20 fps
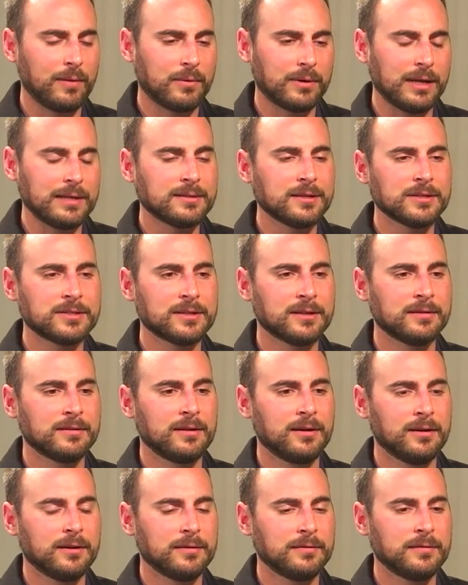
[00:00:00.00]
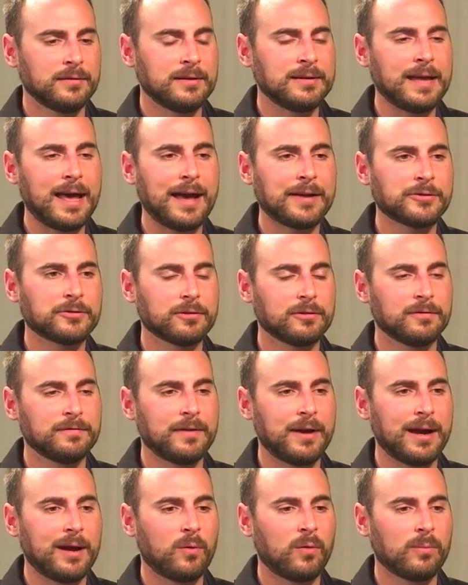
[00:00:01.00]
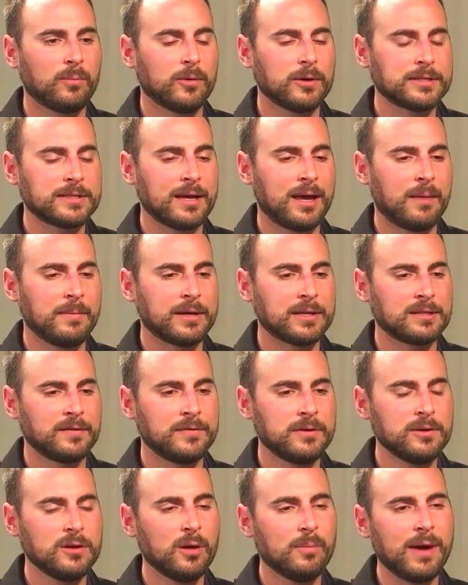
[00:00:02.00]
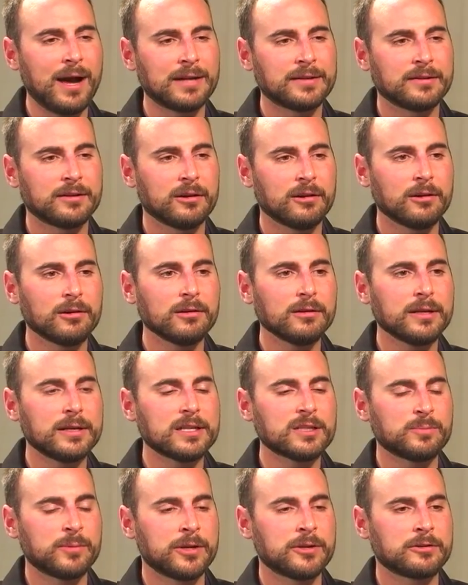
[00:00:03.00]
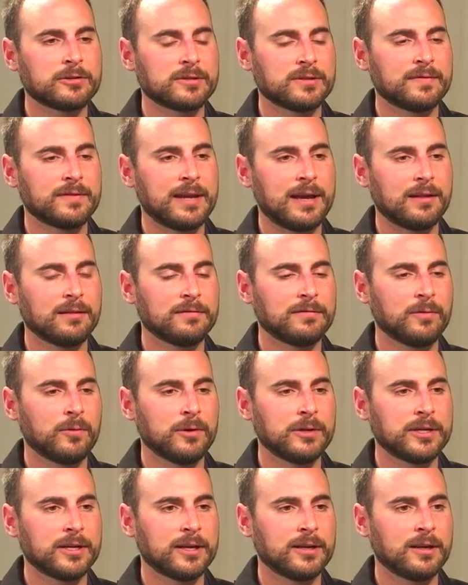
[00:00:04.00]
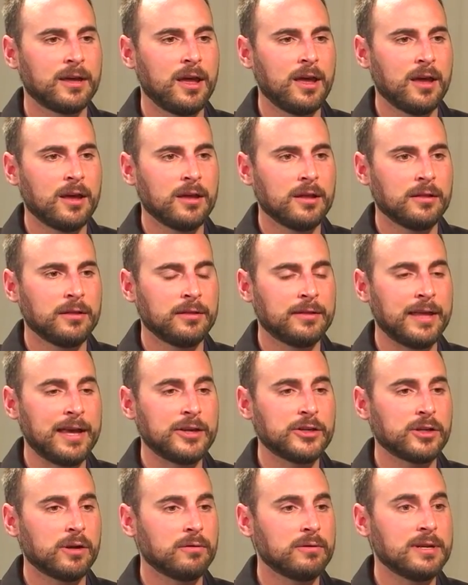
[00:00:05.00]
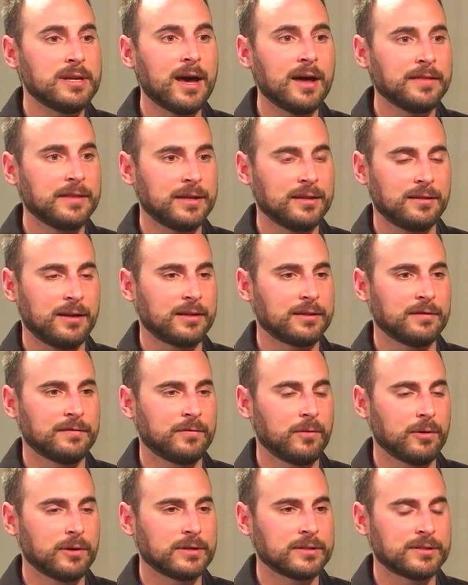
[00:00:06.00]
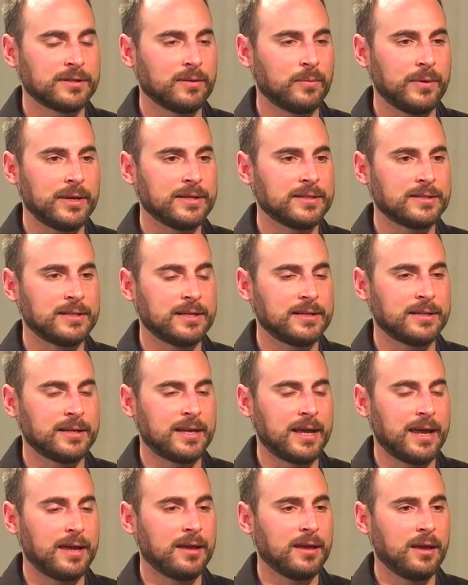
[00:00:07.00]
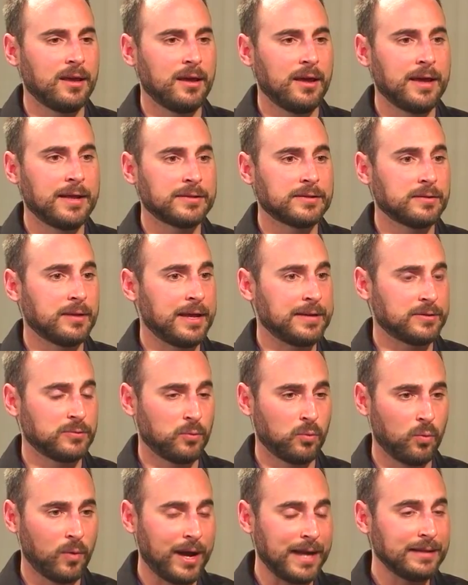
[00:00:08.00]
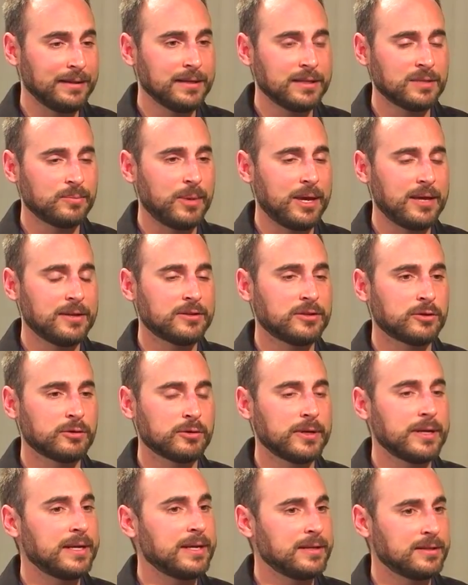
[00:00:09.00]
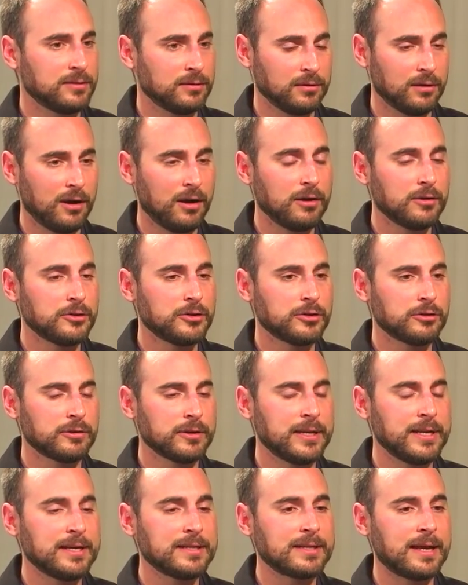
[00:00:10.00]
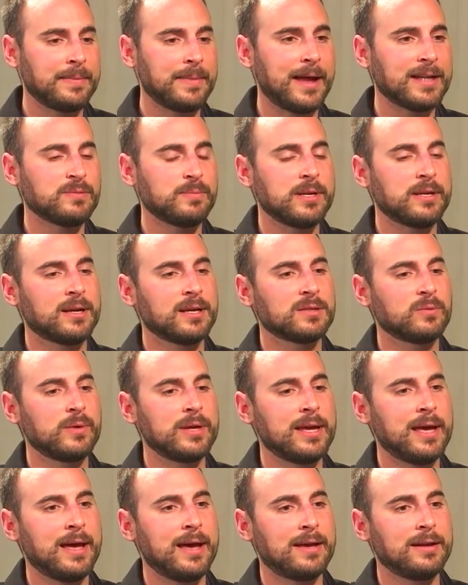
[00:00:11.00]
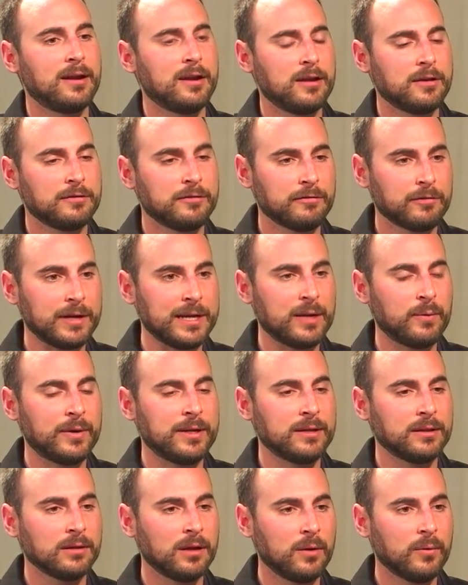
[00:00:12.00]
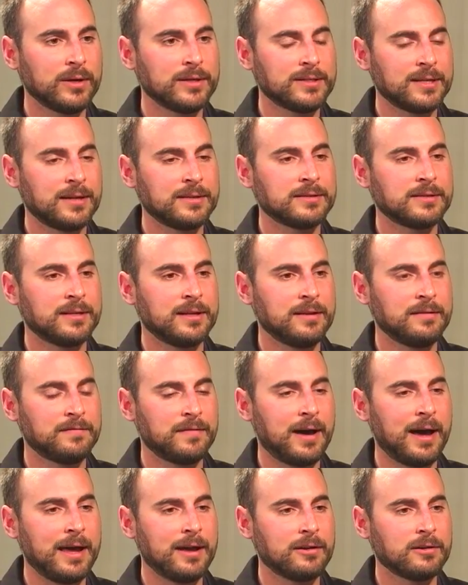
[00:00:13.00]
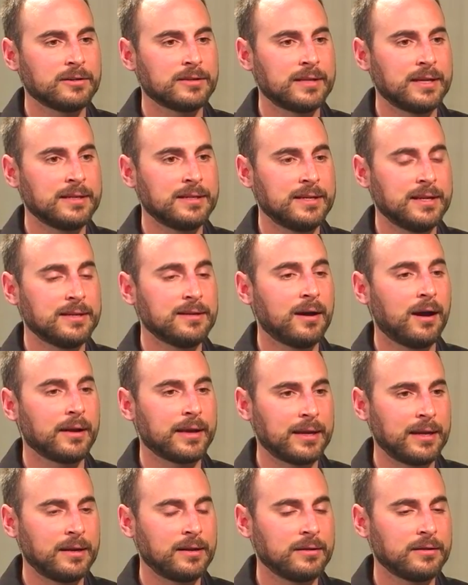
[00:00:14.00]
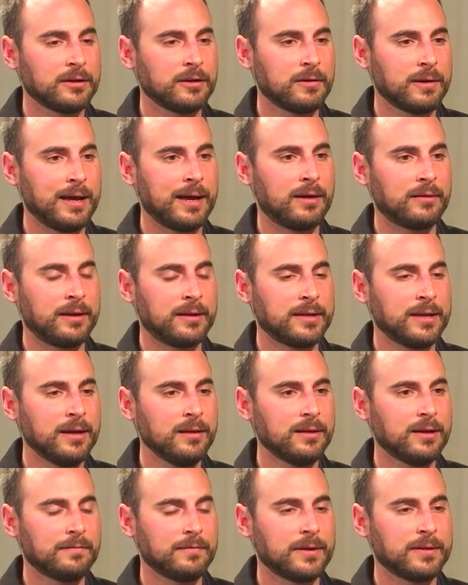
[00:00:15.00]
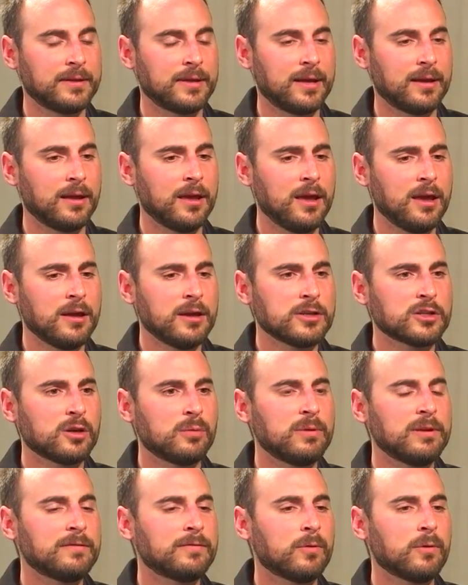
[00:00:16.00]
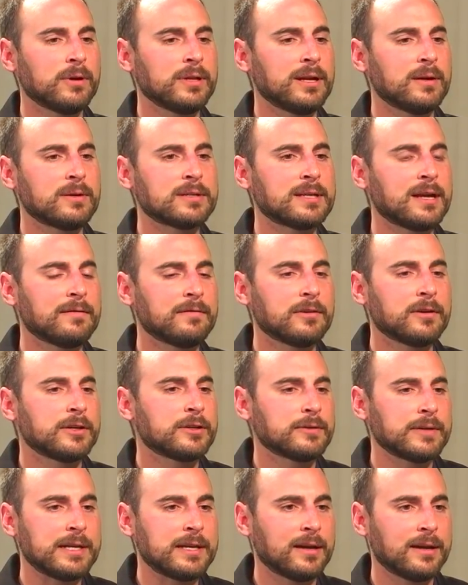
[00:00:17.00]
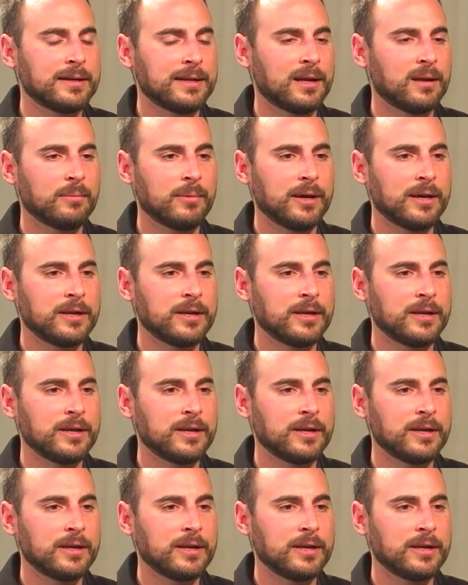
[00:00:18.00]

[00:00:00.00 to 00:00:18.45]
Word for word: want to touch on, on natural fire one more time because if you go back to the earliest pictures of California, they show nothing like the forest that we see today. Mm-hmm. It's, it's widely spaced trees, large trees, and that's because we had frequent low intensity fires that did not get into the crown and kill everything. Mm-hmm. So before there was ever a tree cut down by